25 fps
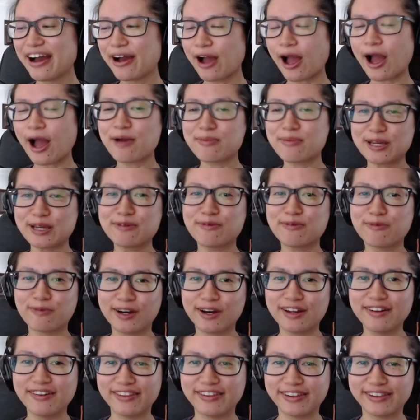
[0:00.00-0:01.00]
I mean,
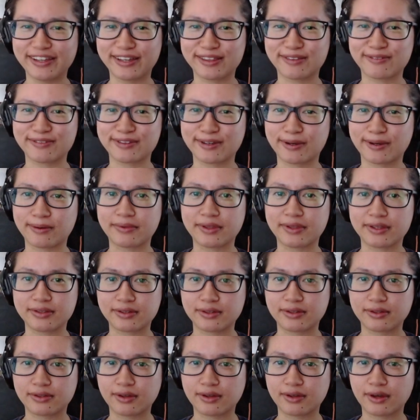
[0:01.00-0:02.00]
one, the length of time,
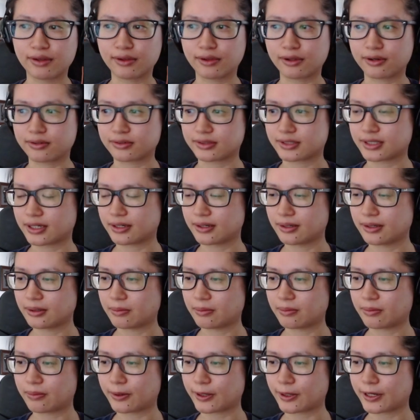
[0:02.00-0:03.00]
that's a long
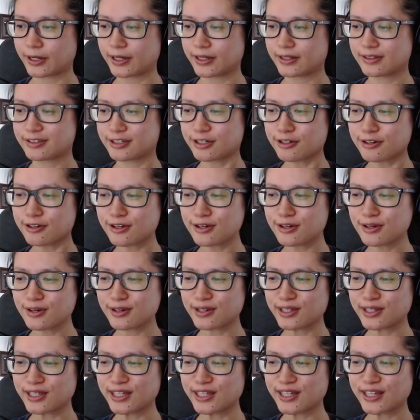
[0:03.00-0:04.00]
time, but two,
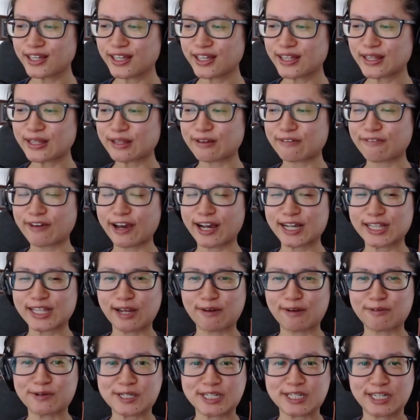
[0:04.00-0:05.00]
the fact
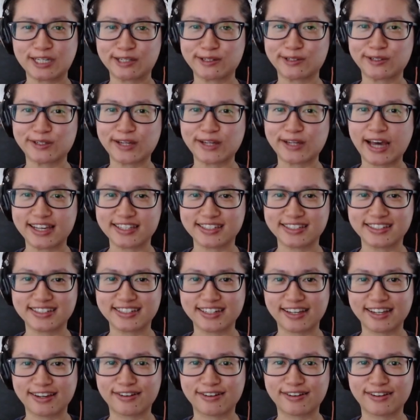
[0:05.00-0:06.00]
that Rutil has it
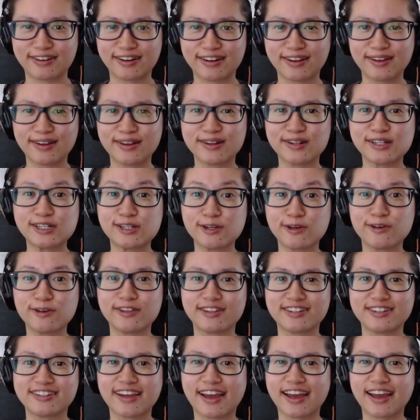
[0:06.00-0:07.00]
down to
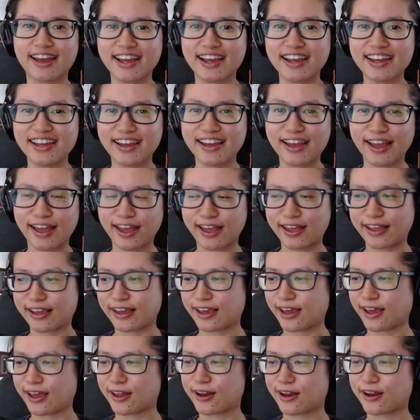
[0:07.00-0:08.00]
the day and
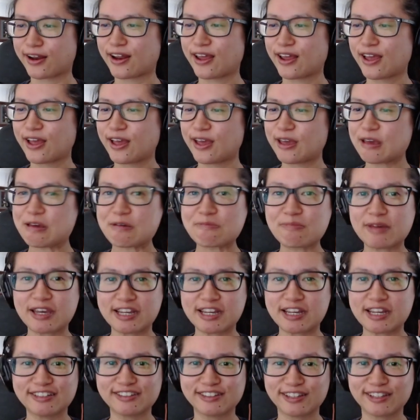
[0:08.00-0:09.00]
can
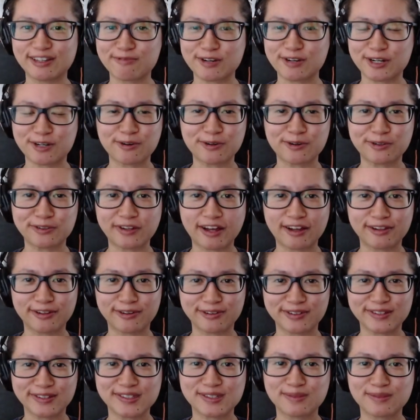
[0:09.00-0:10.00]
immediately recall how
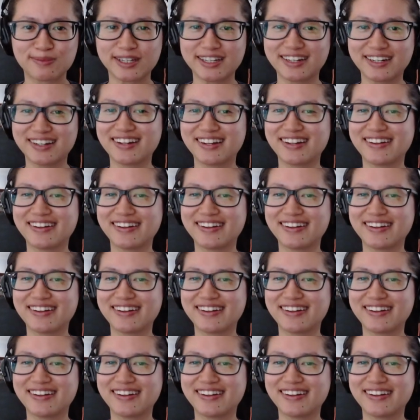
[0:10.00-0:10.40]
long it's been.